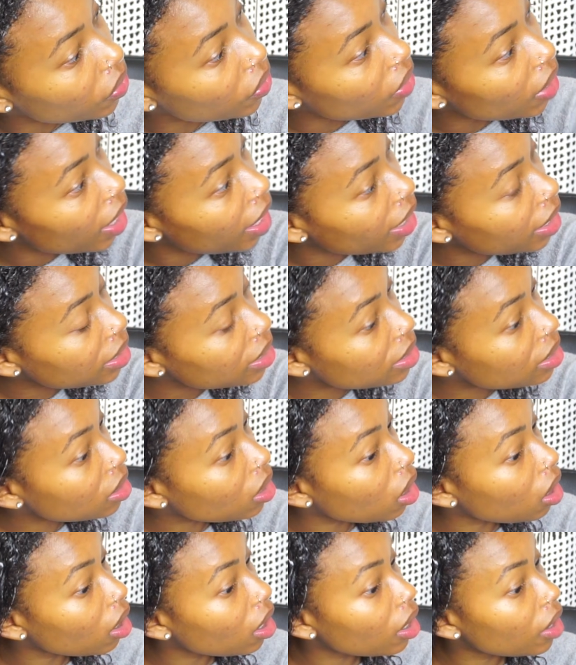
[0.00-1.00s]
that is the
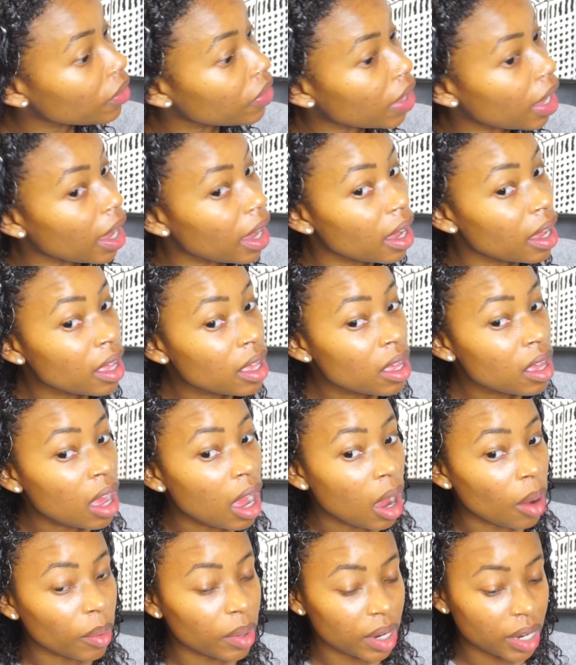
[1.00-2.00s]
car that
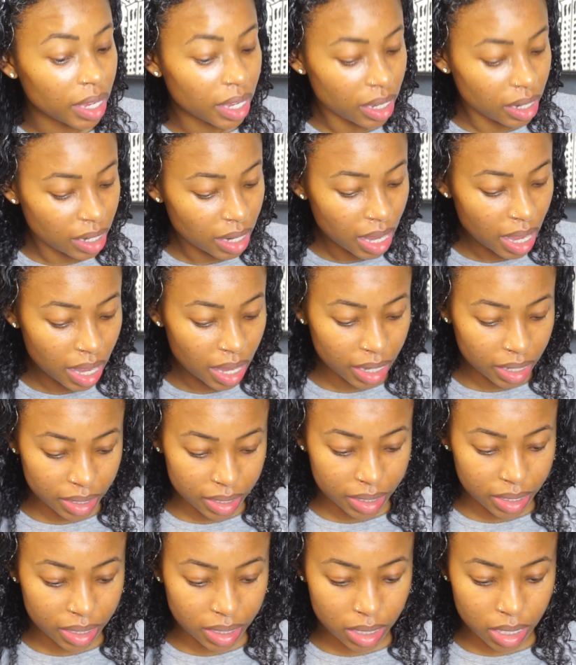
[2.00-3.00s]
I want to get
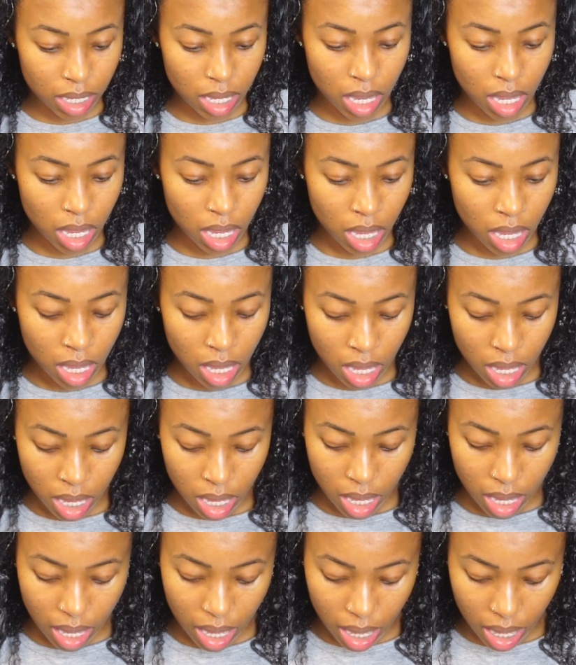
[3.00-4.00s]
next,
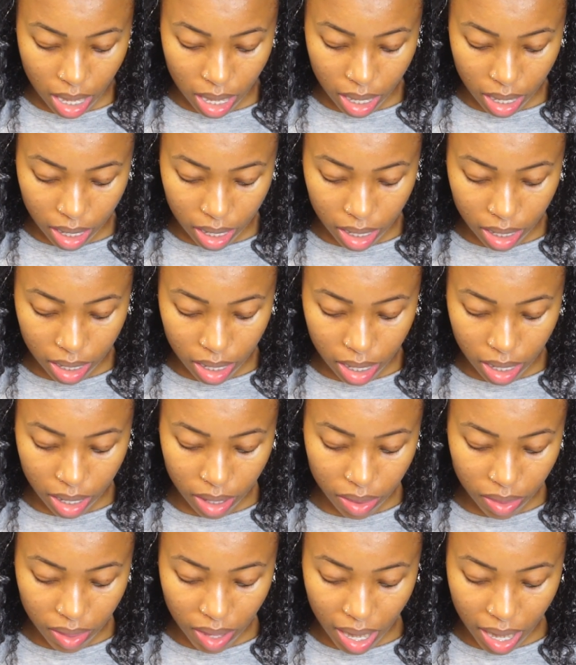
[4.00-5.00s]
and
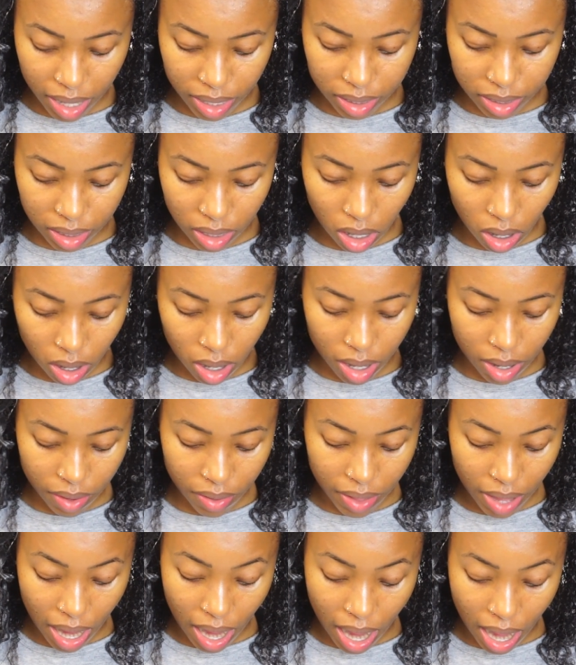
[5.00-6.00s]
that is the car
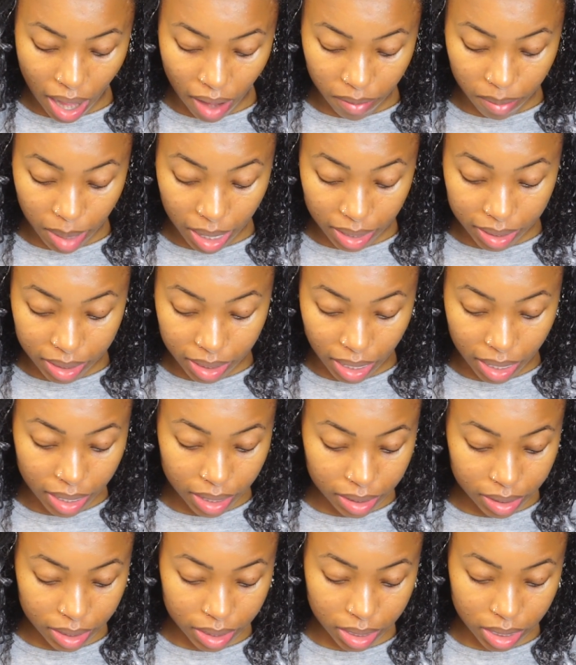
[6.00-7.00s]
that I have my
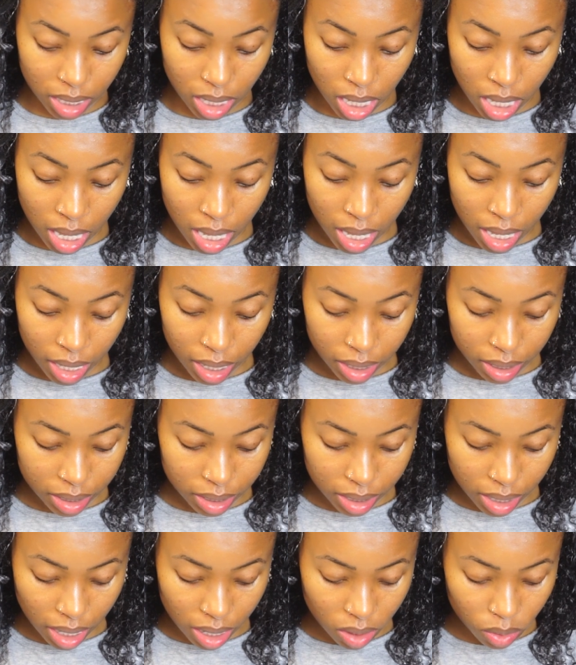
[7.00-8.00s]
sights
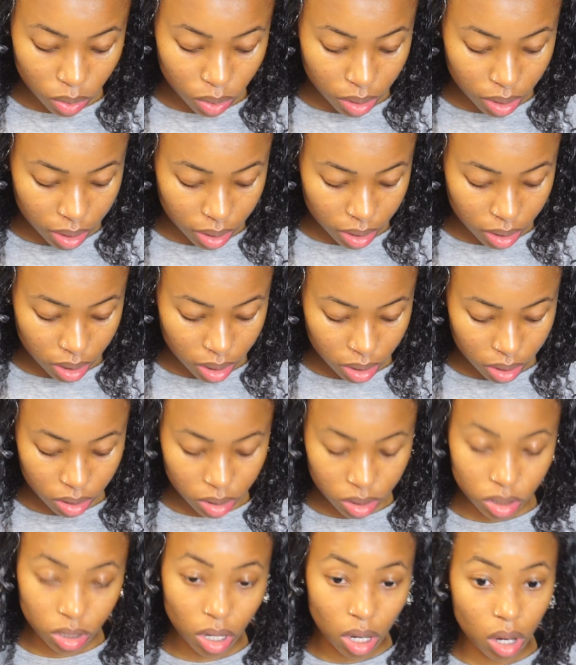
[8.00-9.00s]
set on.
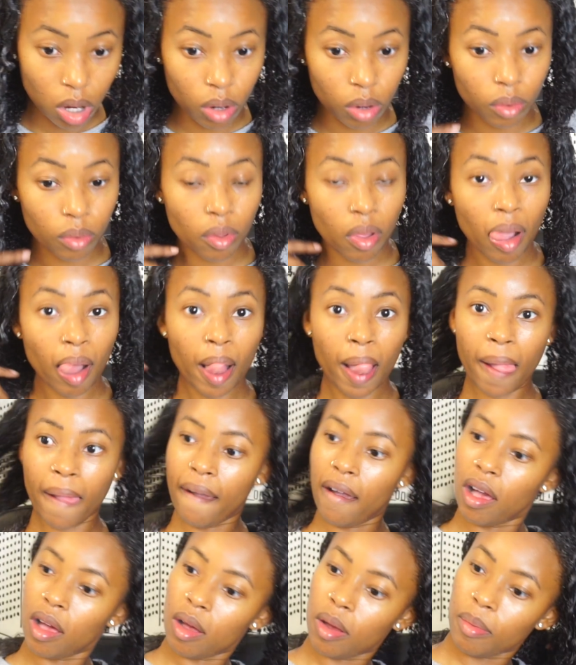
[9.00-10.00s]
So
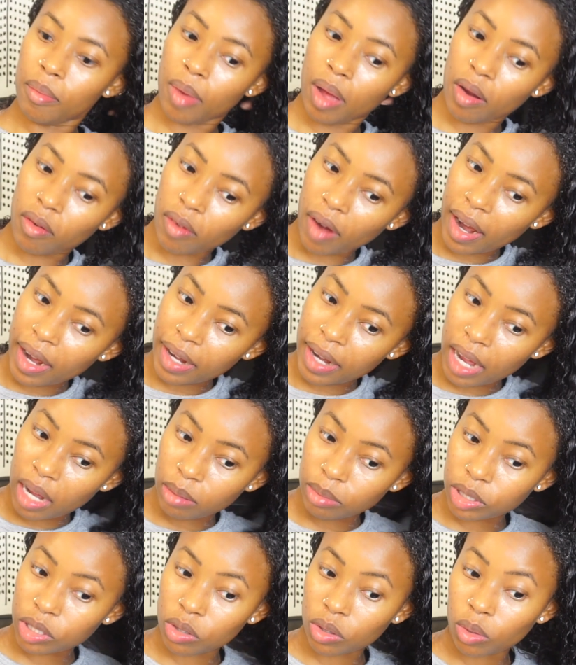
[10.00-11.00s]
right now
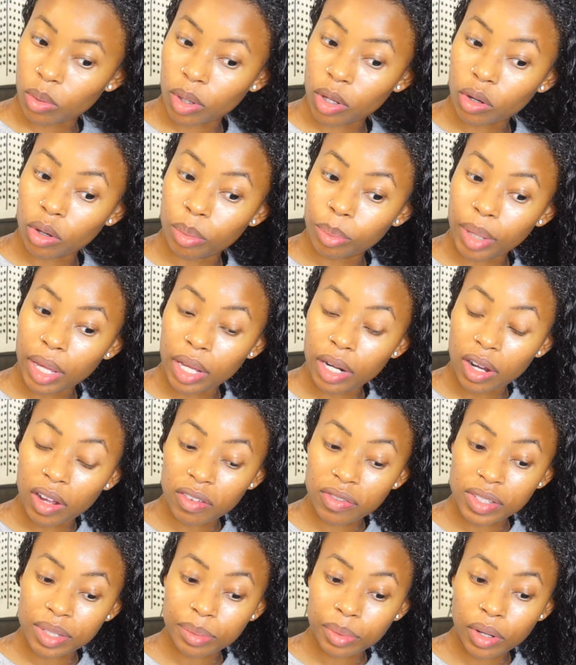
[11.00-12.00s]
I'm just going to work on paying
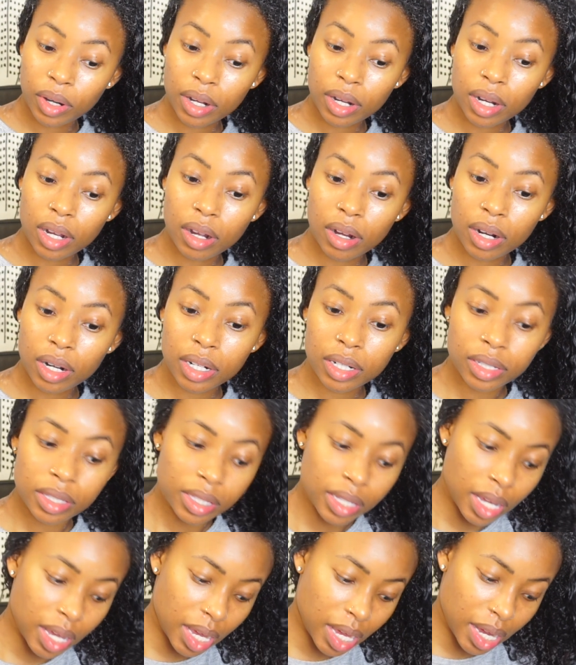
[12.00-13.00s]
off some credit
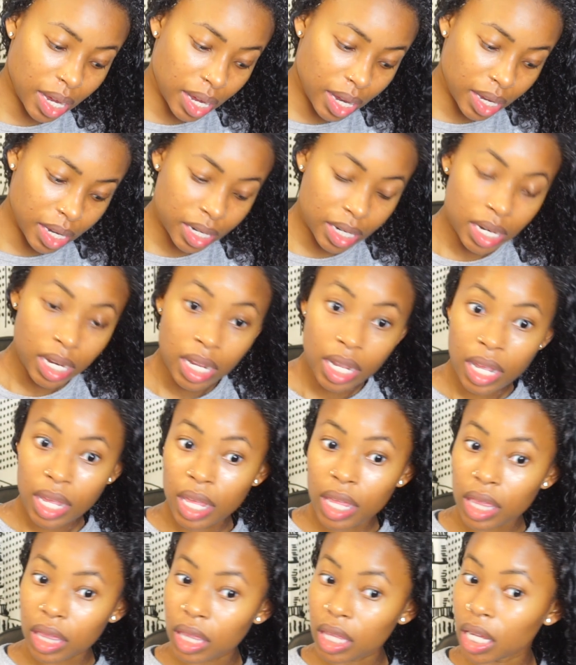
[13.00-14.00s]
cards and
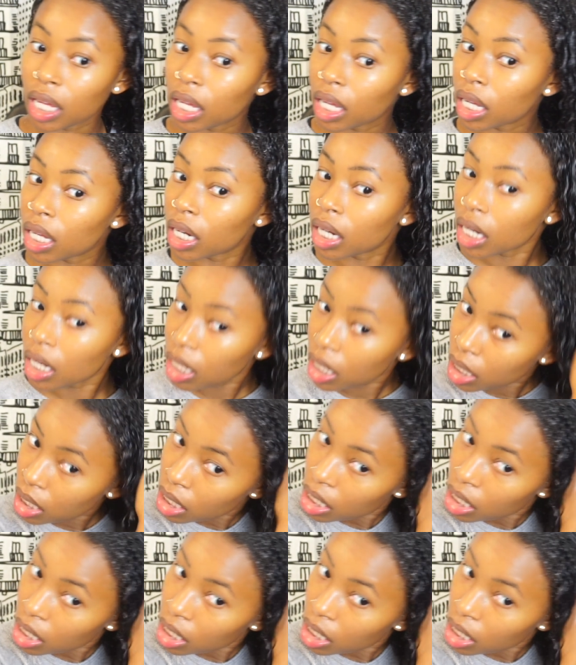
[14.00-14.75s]
then